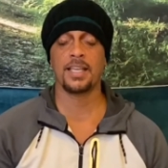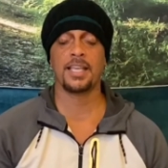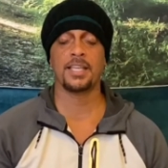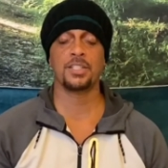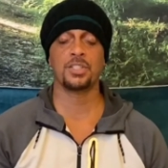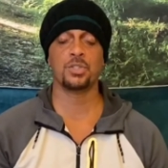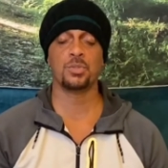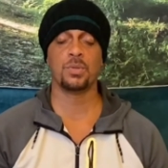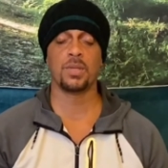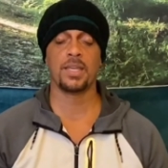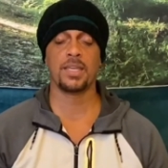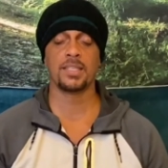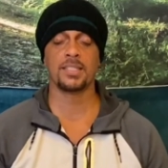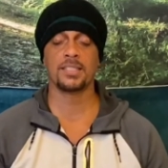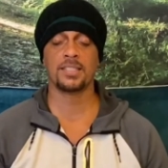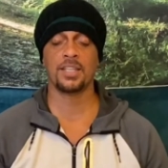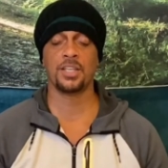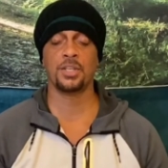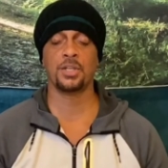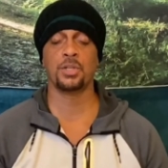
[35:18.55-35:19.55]
As you
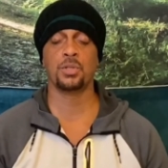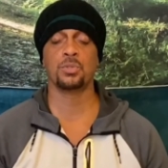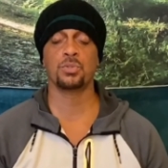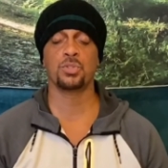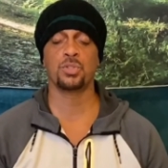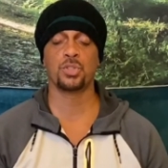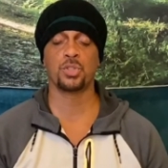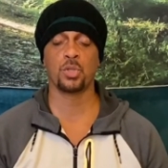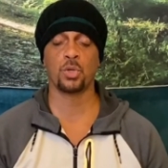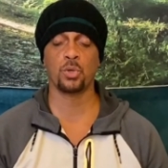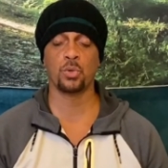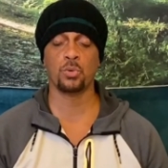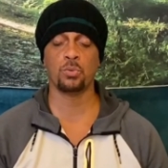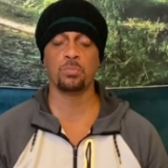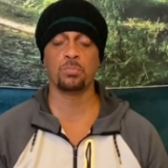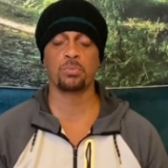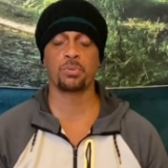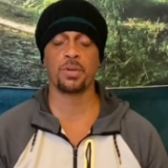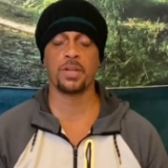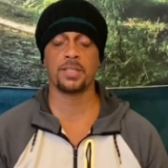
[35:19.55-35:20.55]
exhale, so
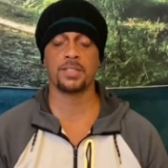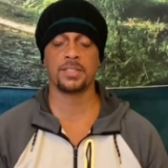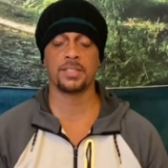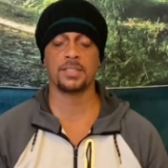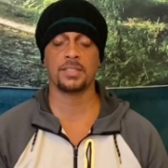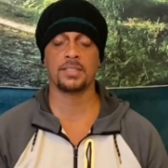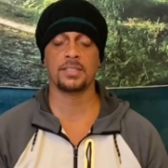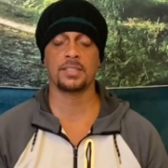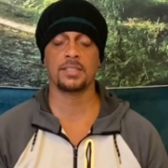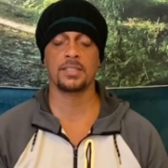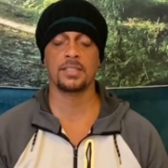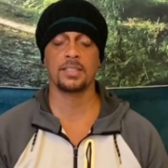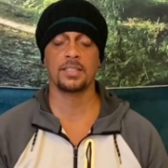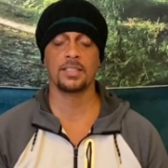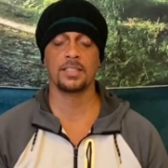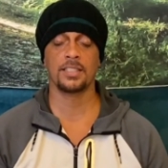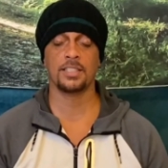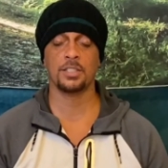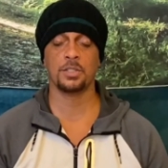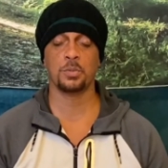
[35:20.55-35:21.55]
present.
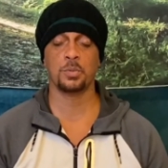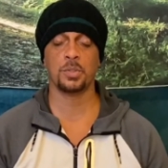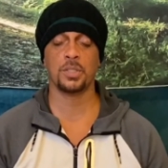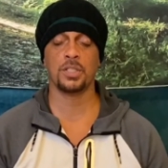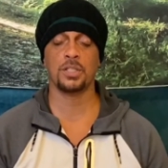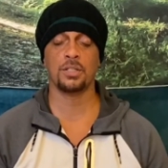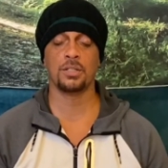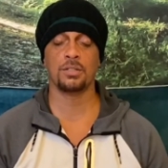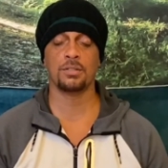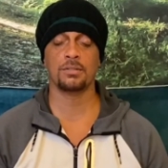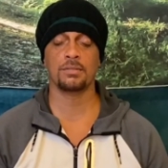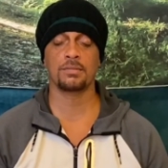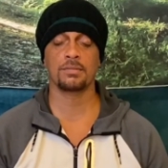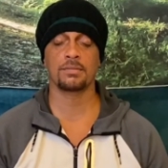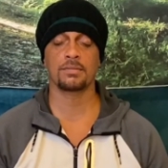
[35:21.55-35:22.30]
Here we go.